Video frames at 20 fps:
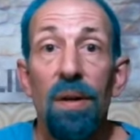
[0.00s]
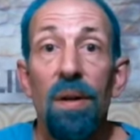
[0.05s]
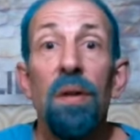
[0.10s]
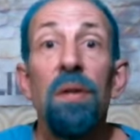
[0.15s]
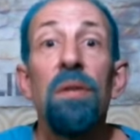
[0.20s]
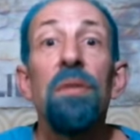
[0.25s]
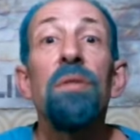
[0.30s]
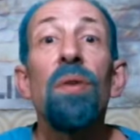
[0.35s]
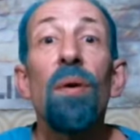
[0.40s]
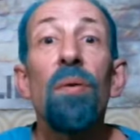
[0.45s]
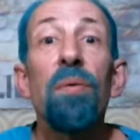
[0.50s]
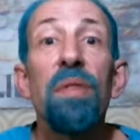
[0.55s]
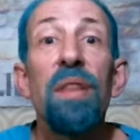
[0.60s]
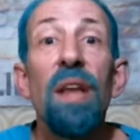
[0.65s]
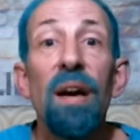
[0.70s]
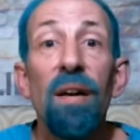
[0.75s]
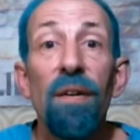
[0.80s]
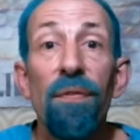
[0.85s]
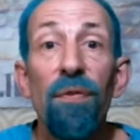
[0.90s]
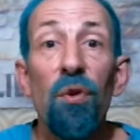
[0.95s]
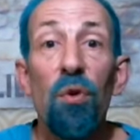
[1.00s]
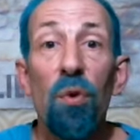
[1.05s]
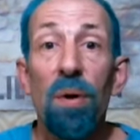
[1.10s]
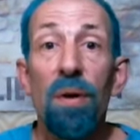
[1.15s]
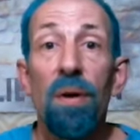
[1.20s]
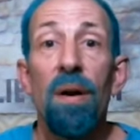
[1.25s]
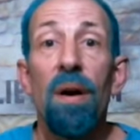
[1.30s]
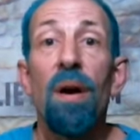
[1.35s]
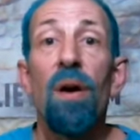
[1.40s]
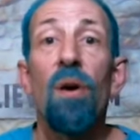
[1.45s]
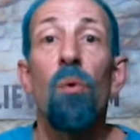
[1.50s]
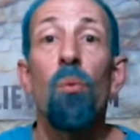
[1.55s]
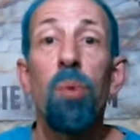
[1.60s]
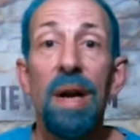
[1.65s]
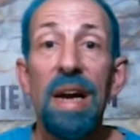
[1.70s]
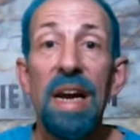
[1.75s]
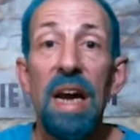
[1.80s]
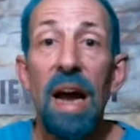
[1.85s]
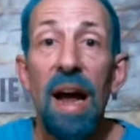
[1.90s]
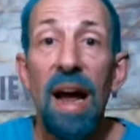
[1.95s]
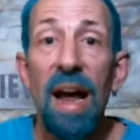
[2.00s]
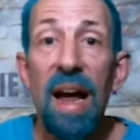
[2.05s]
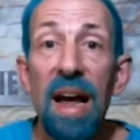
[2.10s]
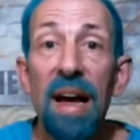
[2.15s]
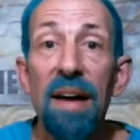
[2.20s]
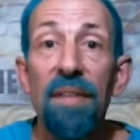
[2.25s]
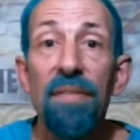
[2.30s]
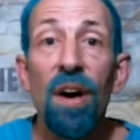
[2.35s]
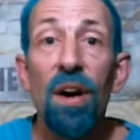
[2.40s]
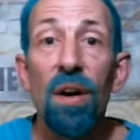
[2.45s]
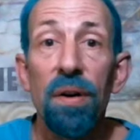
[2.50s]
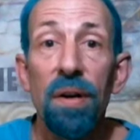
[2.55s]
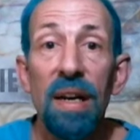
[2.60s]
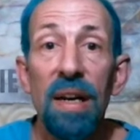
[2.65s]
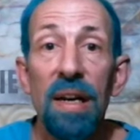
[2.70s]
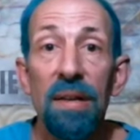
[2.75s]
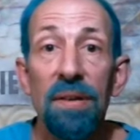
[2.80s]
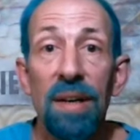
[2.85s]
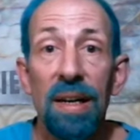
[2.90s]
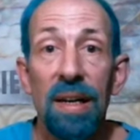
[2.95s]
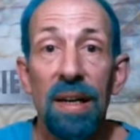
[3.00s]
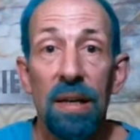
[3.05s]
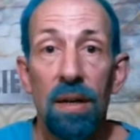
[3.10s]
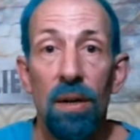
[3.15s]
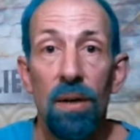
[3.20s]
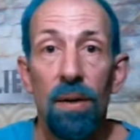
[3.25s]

So therefore, we have our healing.